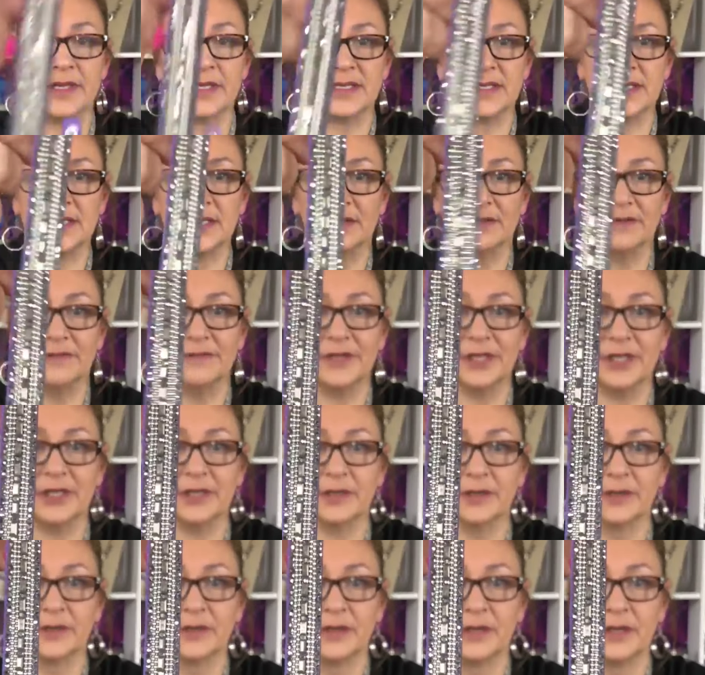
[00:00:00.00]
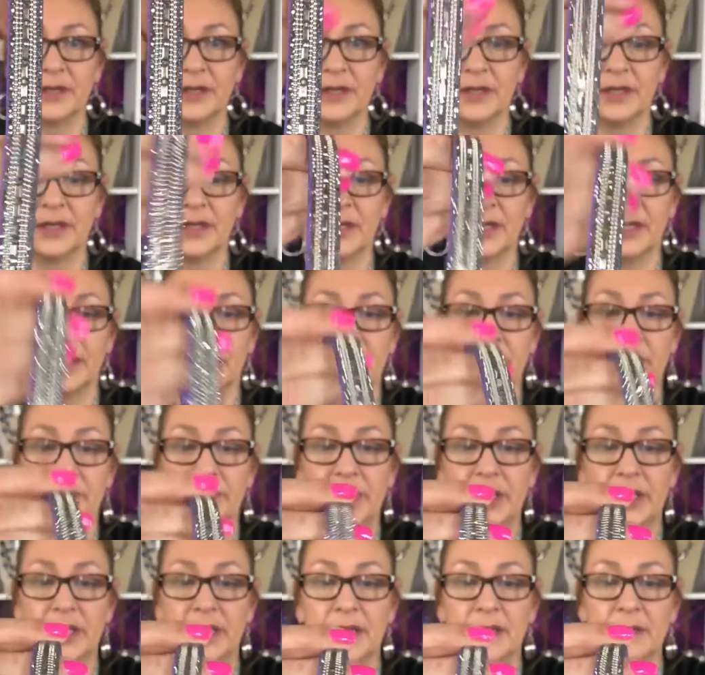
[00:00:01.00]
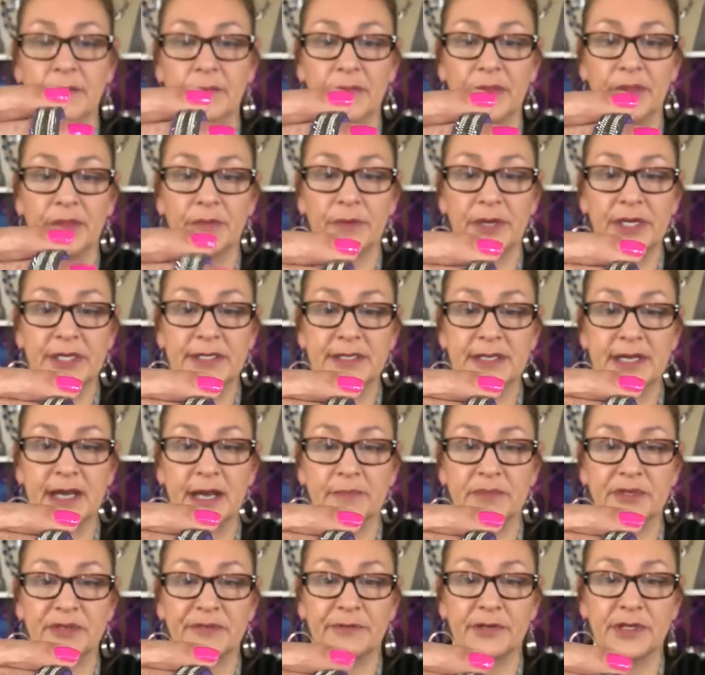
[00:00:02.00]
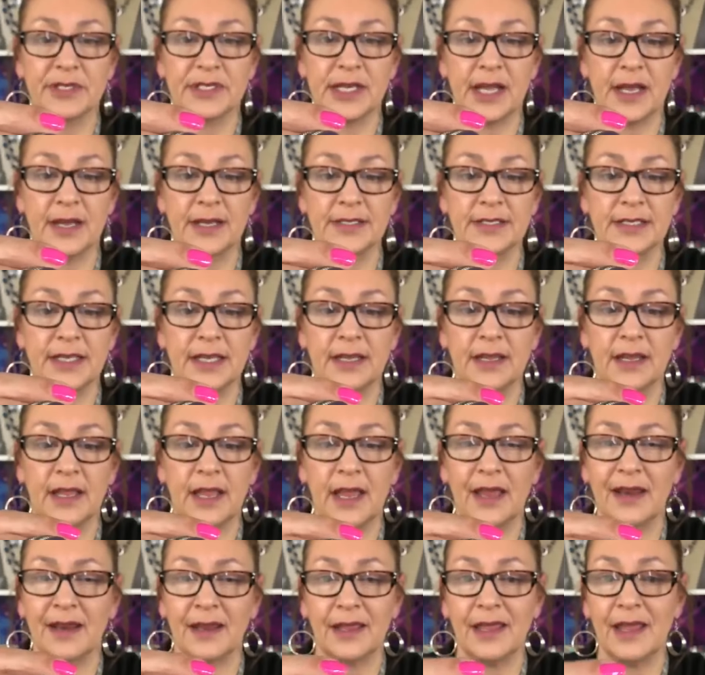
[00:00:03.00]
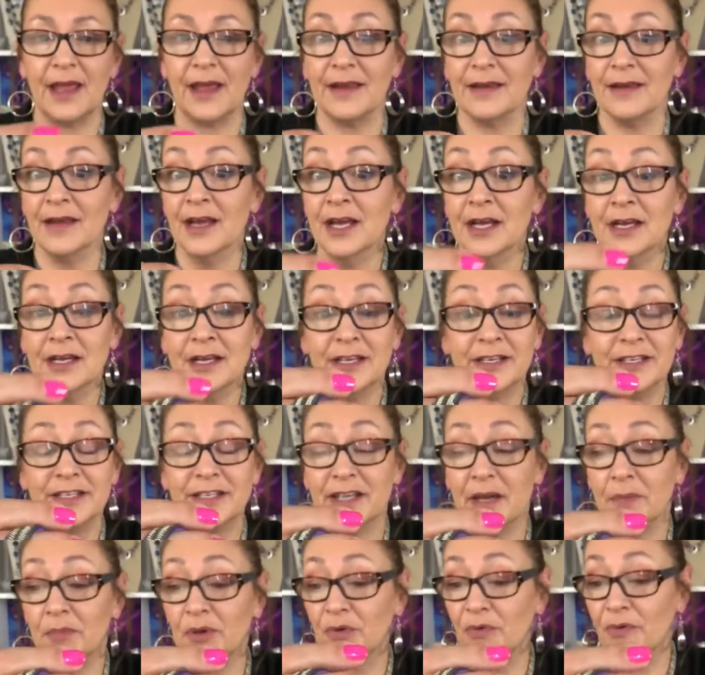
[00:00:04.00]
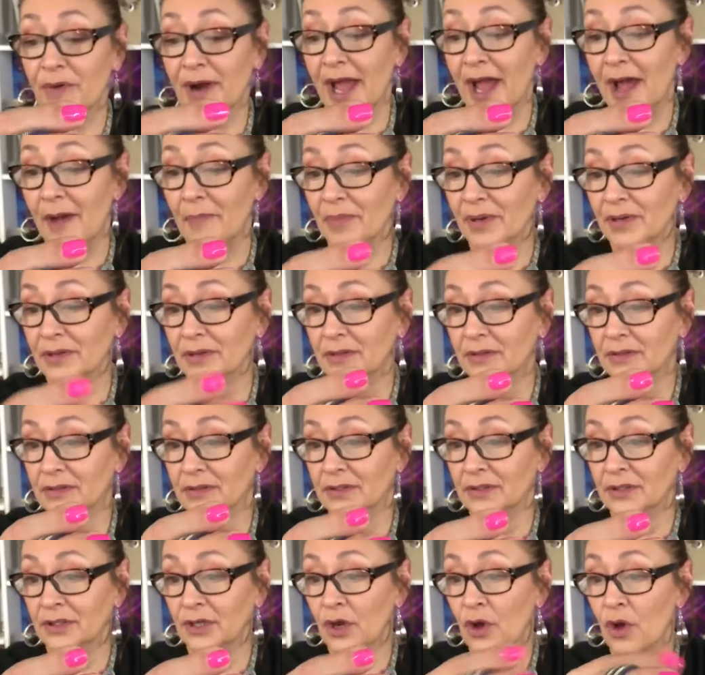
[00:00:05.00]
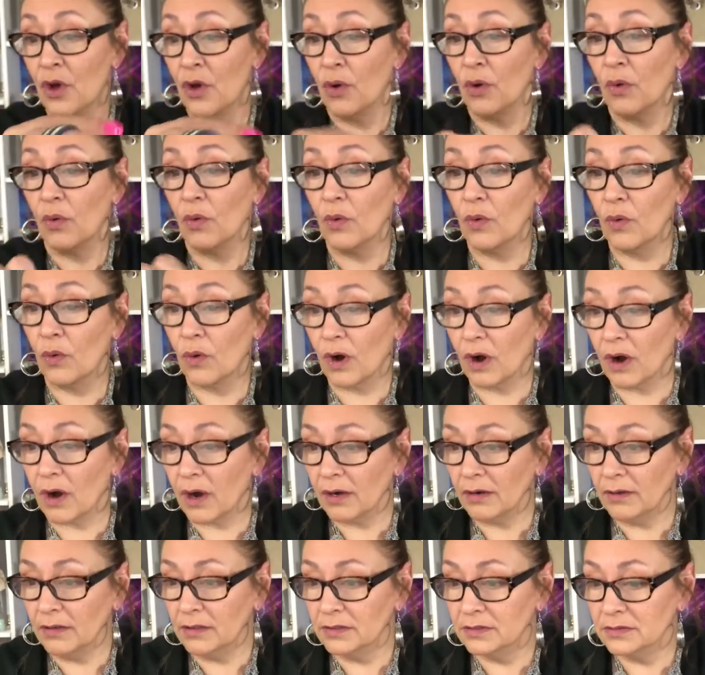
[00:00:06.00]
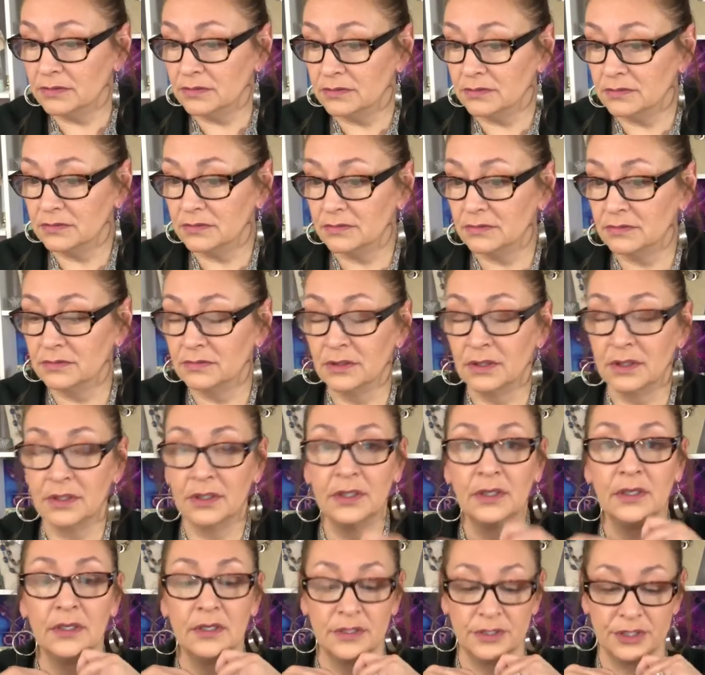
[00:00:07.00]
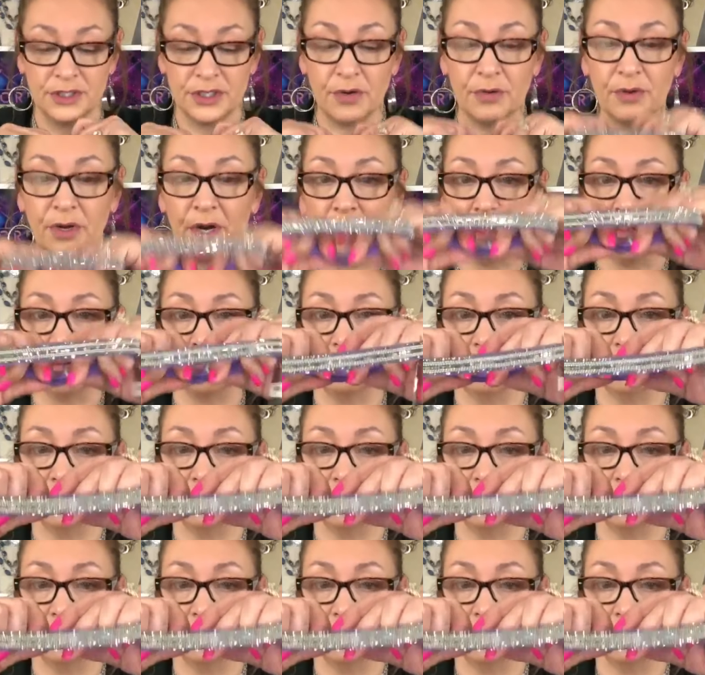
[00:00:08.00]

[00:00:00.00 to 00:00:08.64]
the silver beading, three snaps for sizing, and again, double wrap or choker.